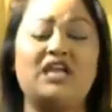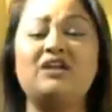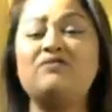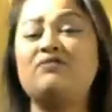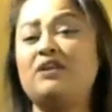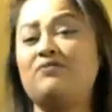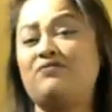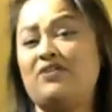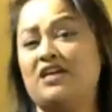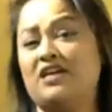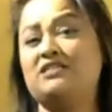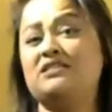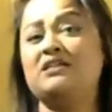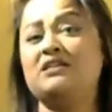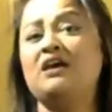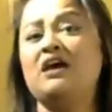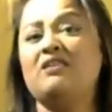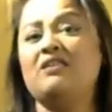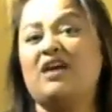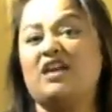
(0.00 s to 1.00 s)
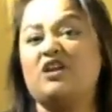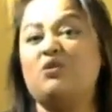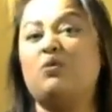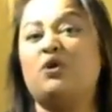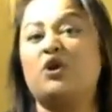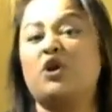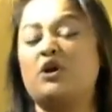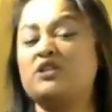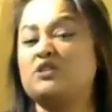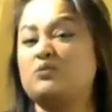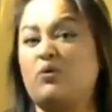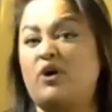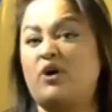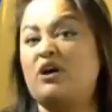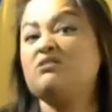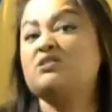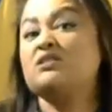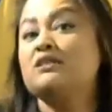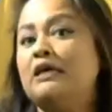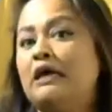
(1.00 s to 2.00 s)
even if it is that you want to go somewhere
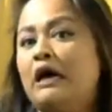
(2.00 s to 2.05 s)
else.